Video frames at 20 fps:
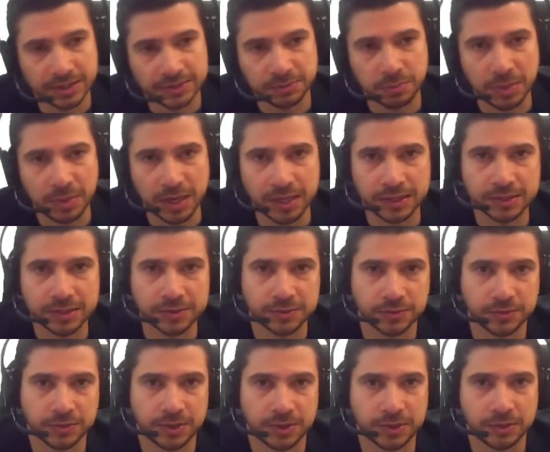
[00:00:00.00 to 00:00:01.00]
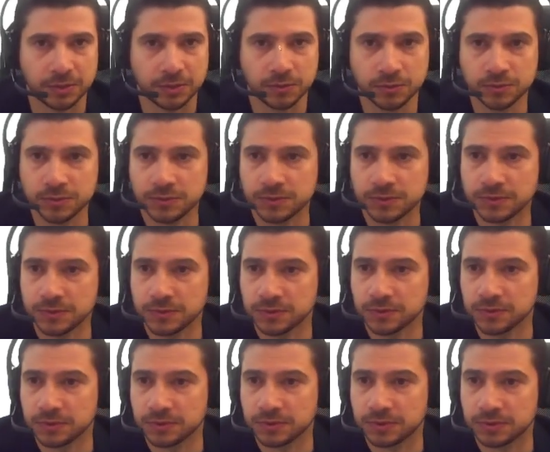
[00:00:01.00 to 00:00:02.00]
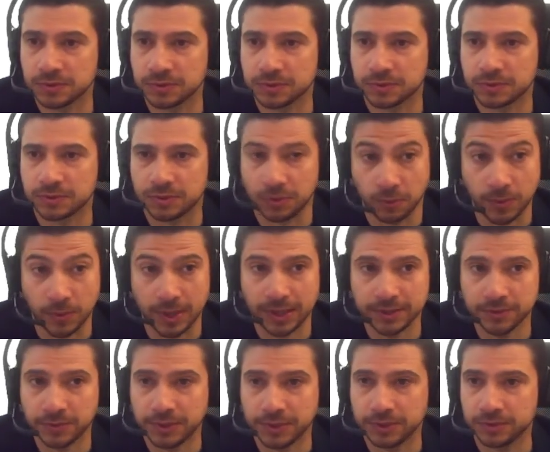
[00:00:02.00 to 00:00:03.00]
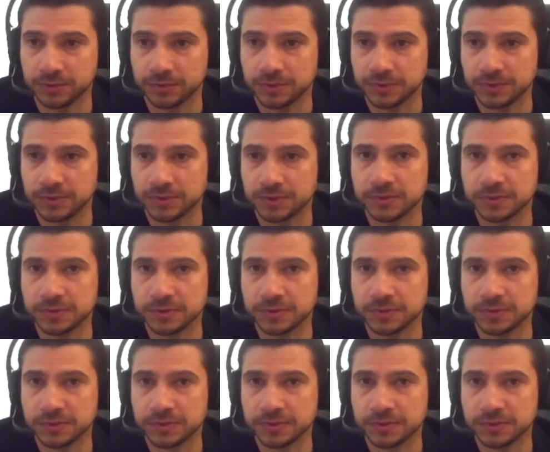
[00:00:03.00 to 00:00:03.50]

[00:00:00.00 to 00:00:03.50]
body, so it loses. The white one loses,